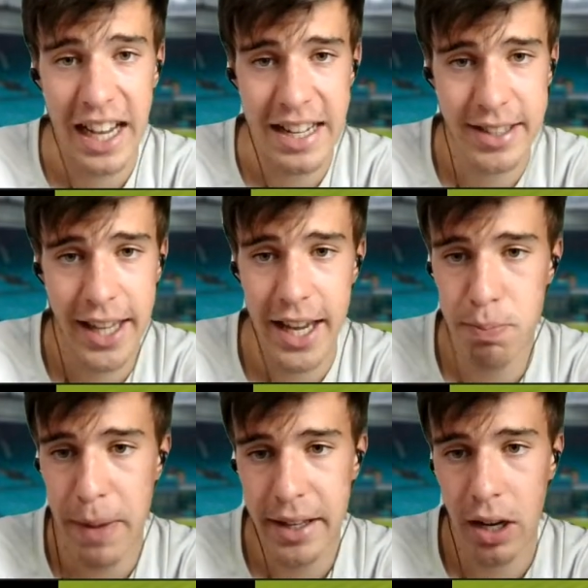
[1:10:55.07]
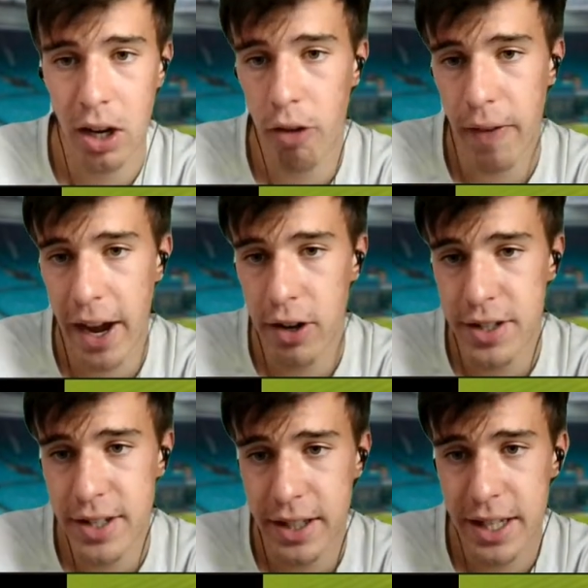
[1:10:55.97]
Gasquet has made a lot of
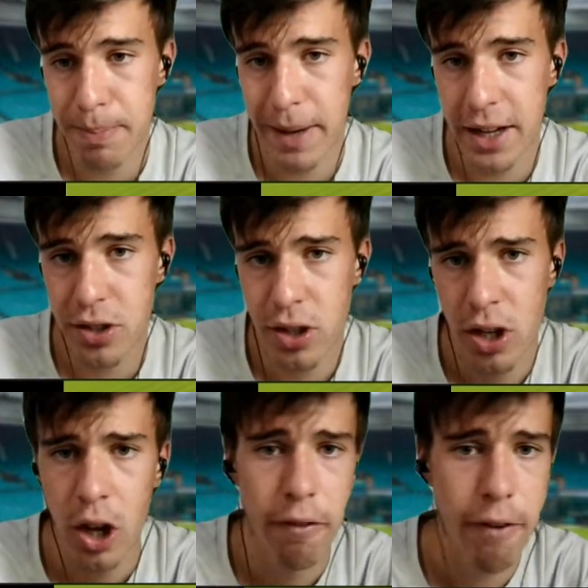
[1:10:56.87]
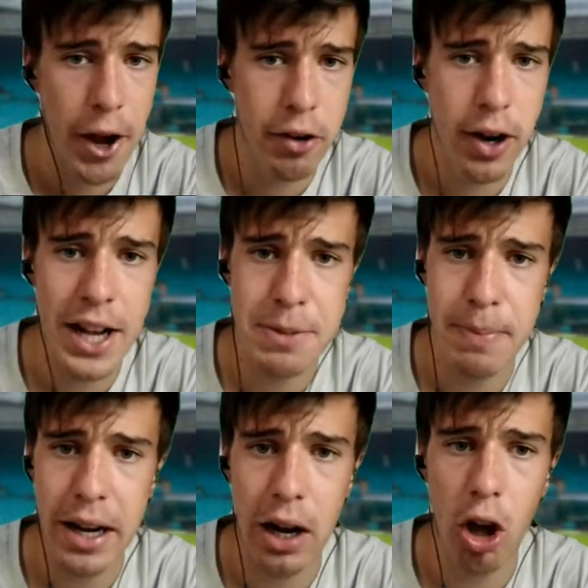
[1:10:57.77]
errors in this match. Federer has
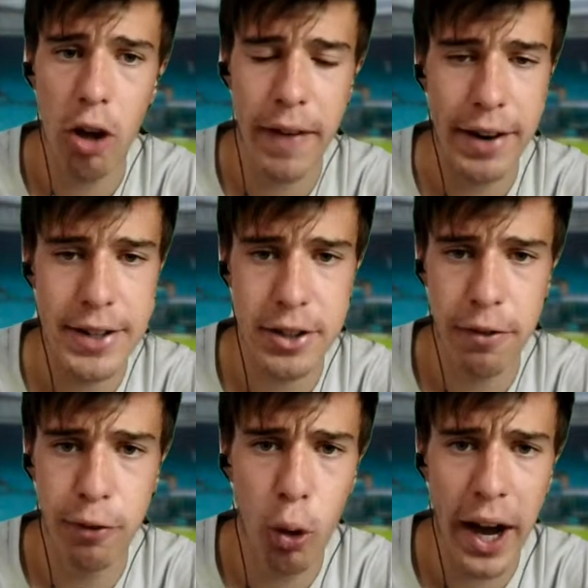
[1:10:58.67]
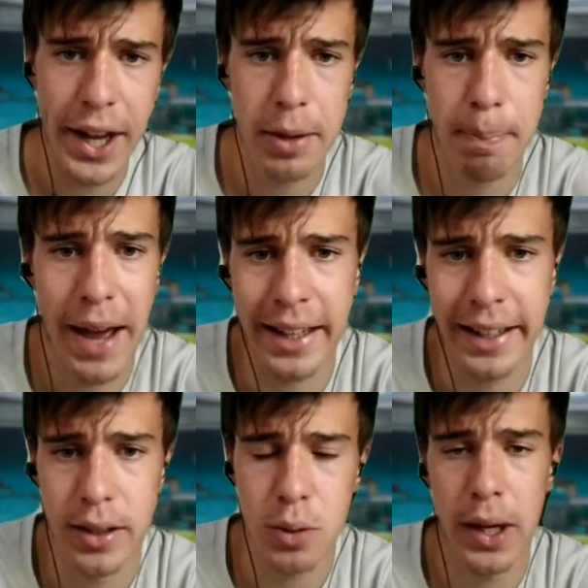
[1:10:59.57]
made a lot of errors in the forehand, the
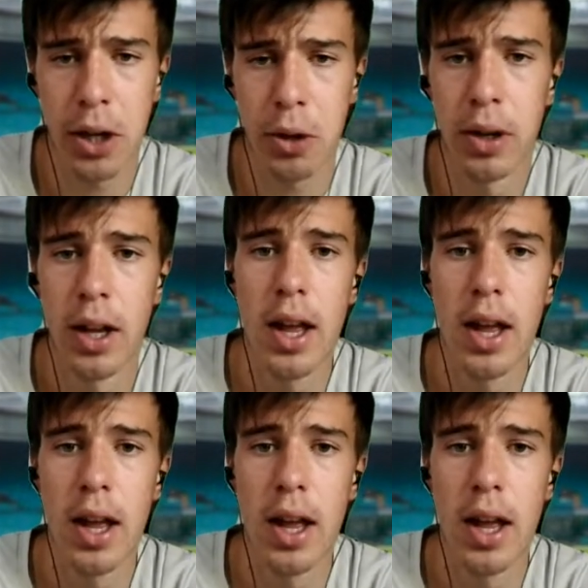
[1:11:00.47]
backhand as well.